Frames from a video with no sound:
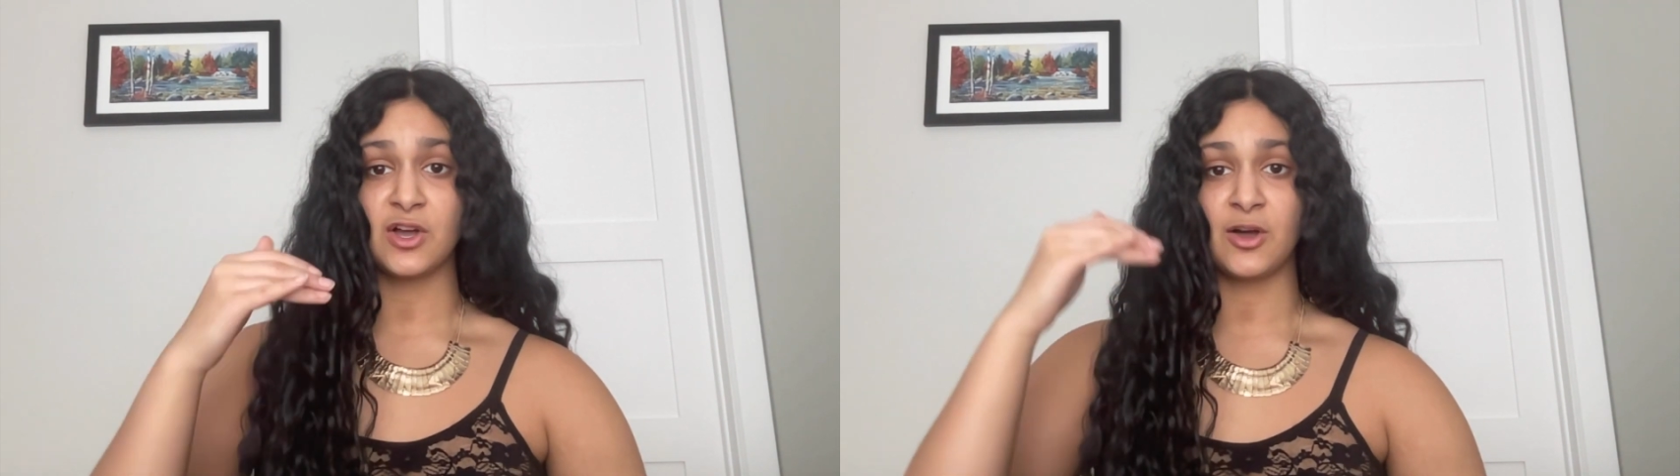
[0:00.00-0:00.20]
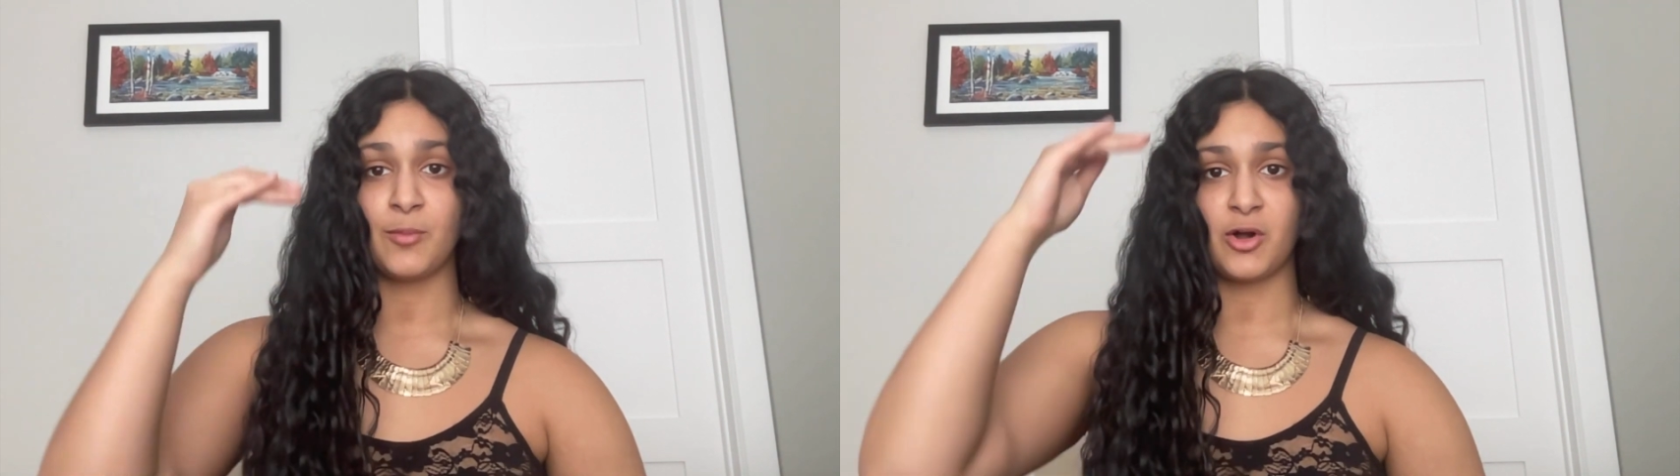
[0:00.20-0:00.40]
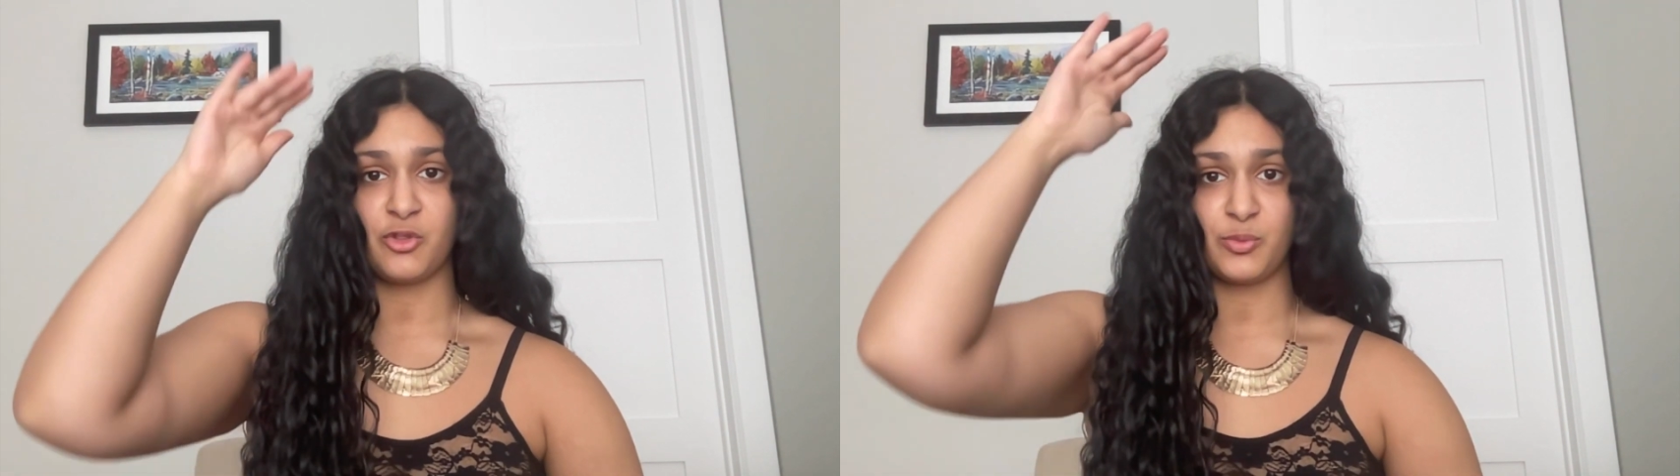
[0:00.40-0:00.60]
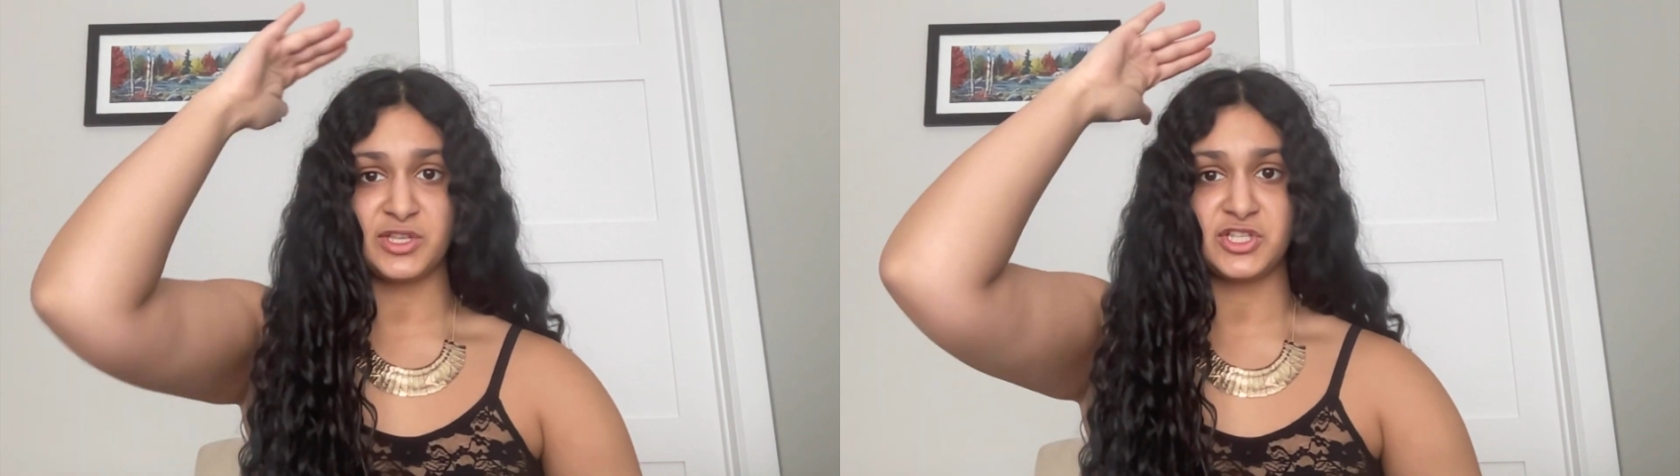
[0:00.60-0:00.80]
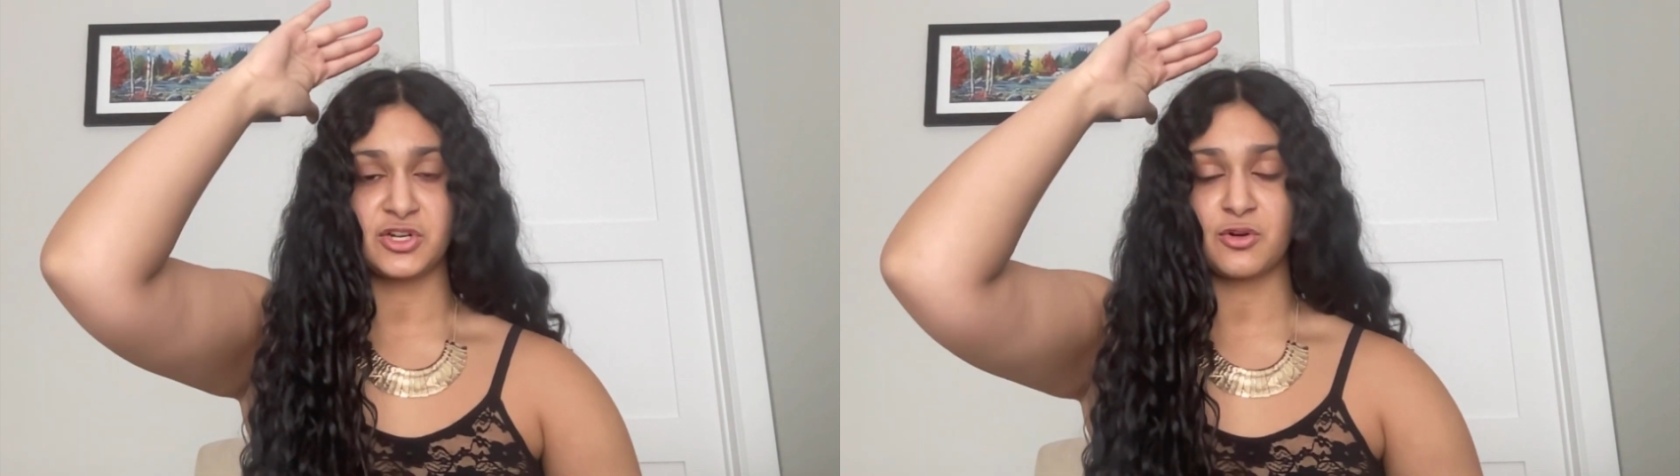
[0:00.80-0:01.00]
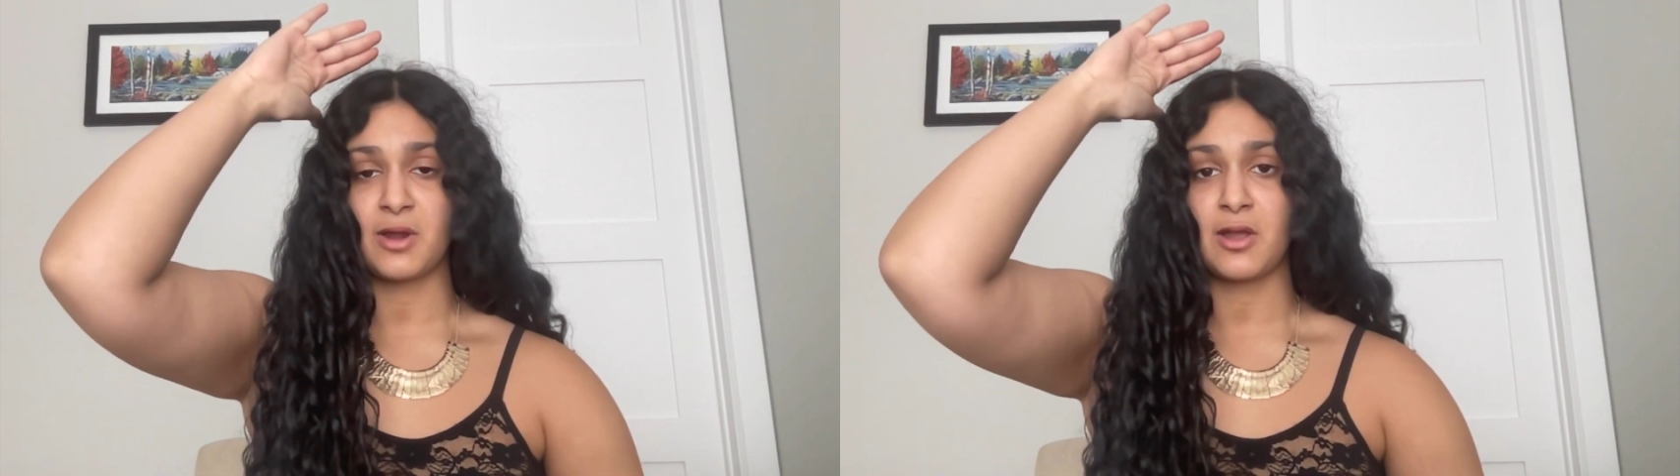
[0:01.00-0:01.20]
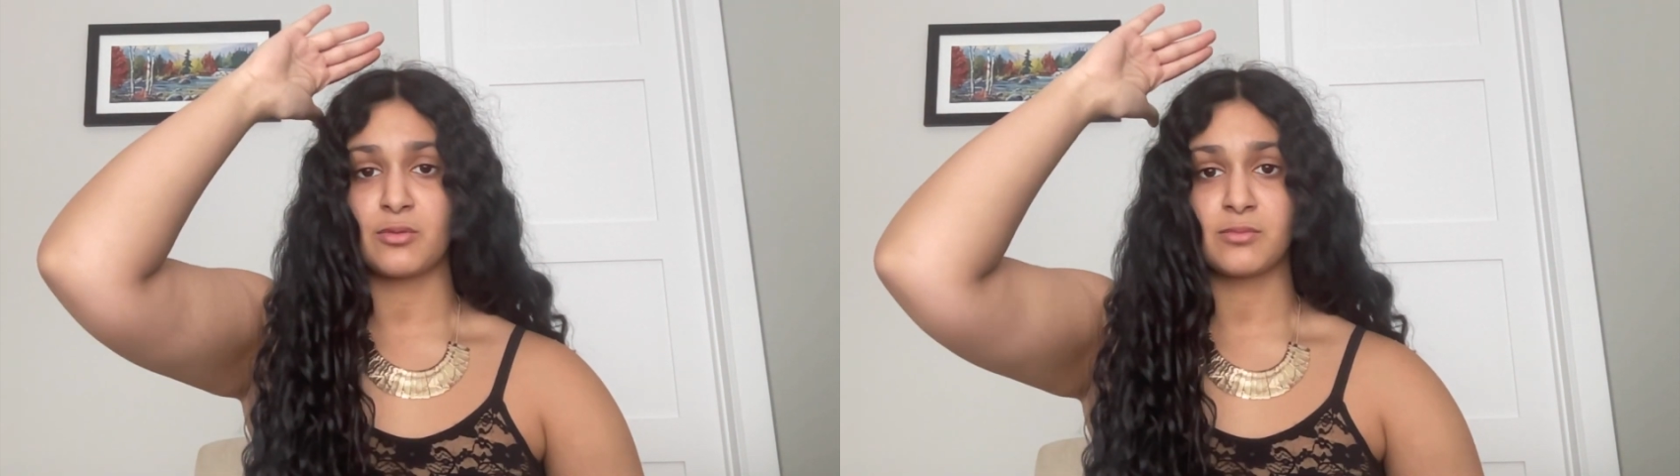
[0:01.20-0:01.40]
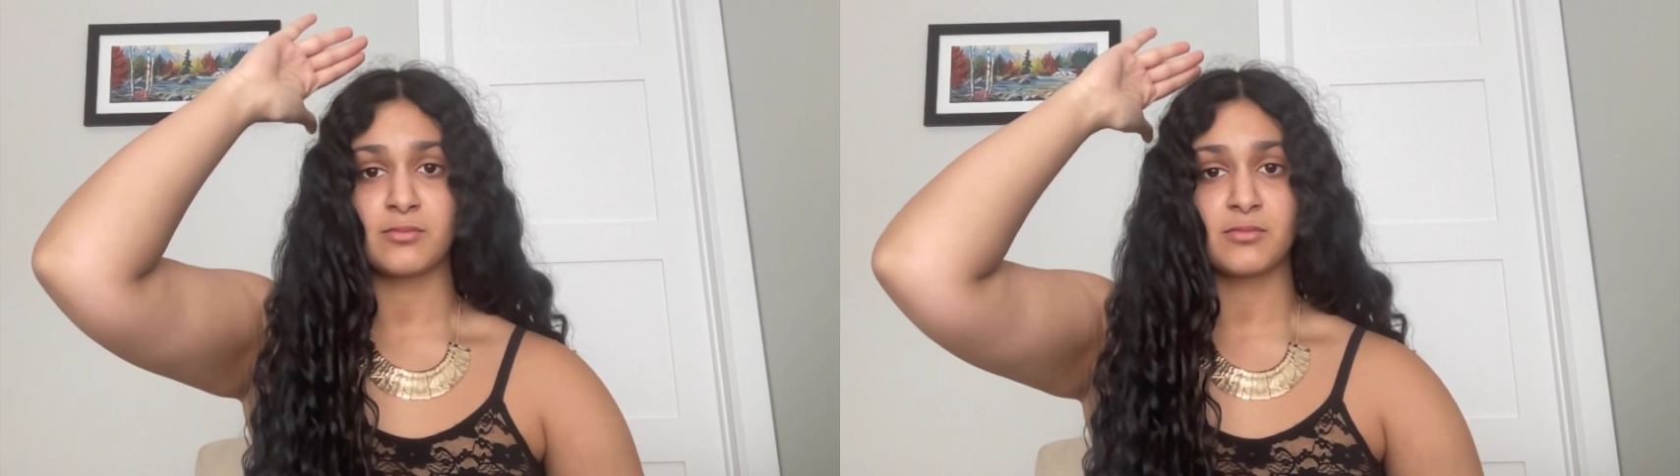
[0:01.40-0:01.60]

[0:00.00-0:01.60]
all the way to your crown,